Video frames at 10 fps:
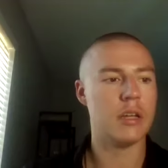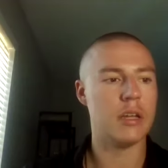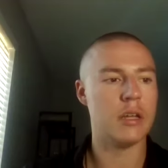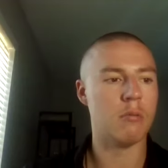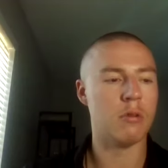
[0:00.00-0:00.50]

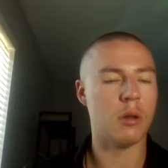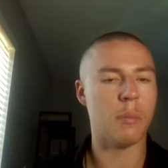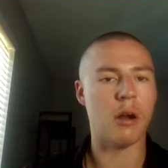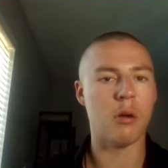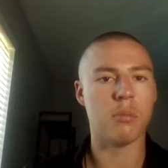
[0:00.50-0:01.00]
and one
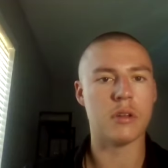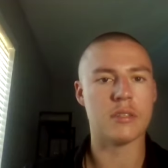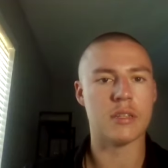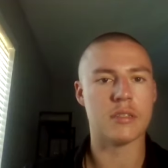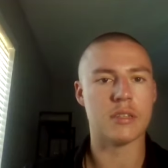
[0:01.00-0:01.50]
of their power
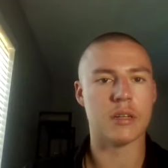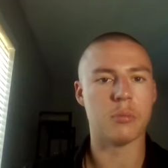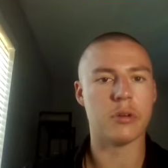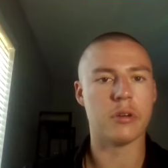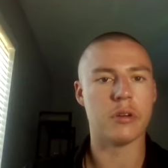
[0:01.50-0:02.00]
plays on the
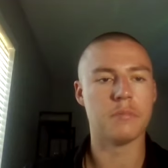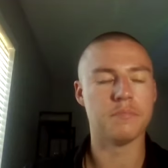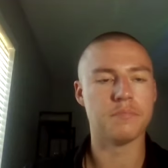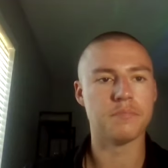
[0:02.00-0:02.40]
second period.